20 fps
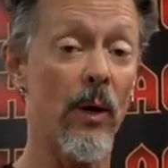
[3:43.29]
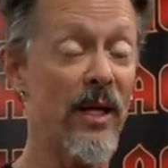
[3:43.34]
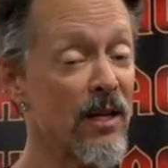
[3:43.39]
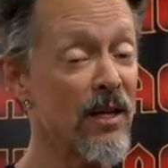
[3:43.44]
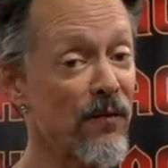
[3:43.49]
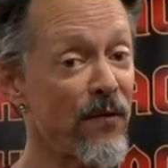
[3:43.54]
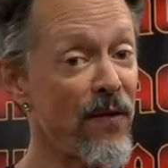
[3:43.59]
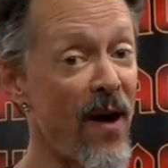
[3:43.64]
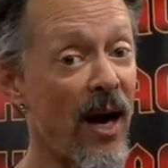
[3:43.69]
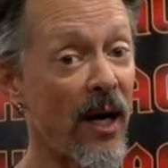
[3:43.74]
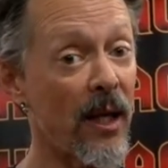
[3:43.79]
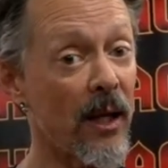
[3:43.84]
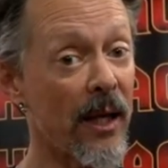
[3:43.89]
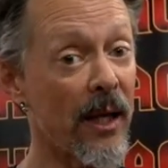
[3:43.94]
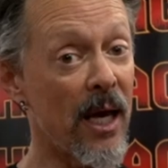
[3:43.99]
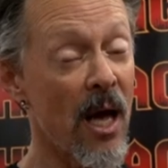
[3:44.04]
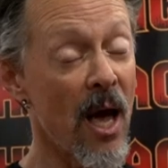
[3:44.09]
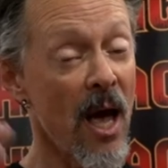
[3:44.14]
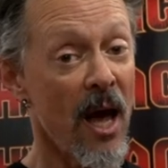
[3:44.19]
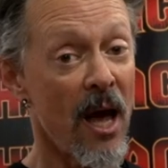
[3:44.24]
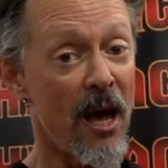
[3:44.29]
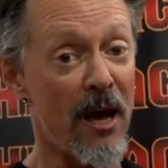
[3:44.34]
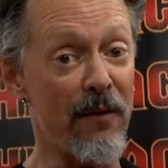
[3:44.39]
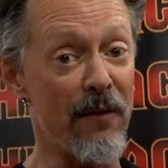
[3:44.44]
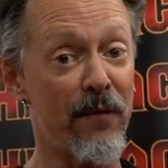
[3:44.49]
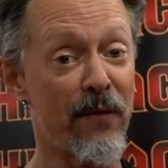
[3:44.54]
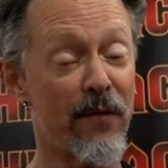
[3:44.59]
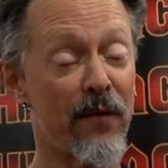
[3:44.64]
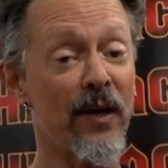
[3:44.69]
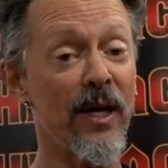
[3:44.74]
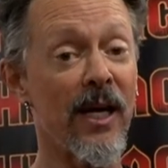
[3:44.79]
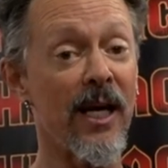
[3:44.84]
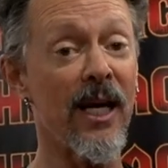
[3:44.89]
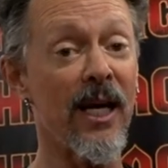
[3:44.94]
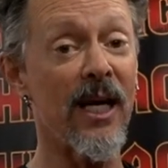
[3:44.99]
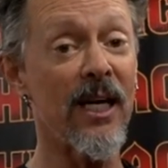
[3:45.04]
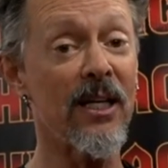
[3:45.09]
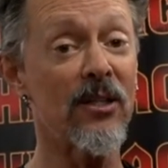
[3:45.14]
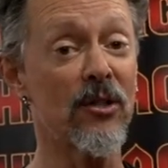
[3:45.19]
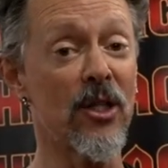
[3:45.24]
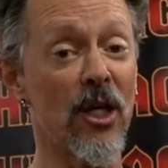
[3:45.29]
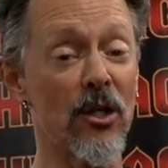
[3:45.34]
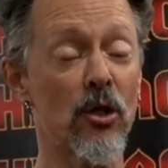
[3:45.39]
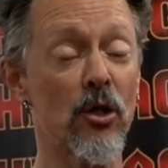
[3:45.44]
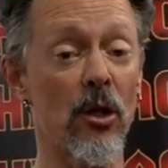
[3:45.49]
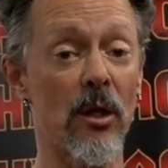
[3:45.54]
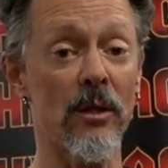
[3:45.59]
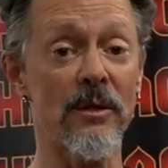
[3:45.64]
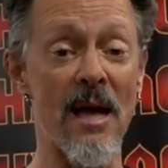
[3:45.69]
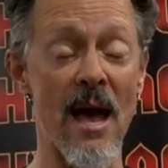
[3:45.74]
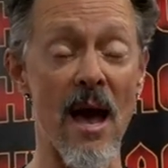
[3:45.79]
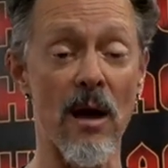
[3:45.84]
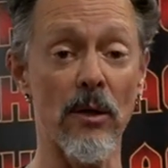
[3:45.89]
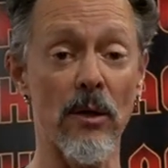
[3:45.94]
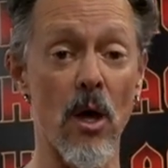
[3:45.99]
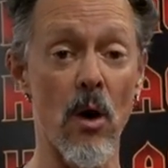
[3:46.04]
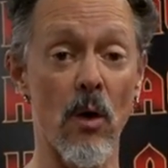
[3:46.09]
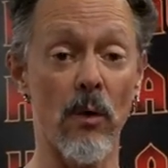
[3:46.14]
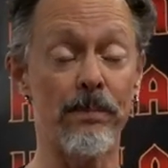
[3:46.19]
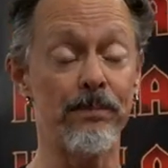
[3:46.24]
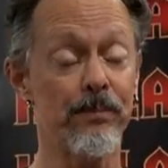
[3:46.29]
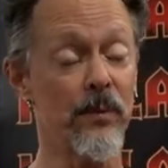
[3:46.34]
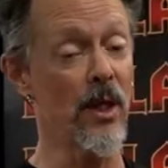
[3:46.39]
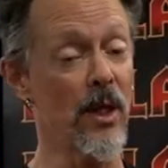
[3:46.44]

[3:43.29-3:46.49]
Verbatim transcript: And then finally, a free digital download.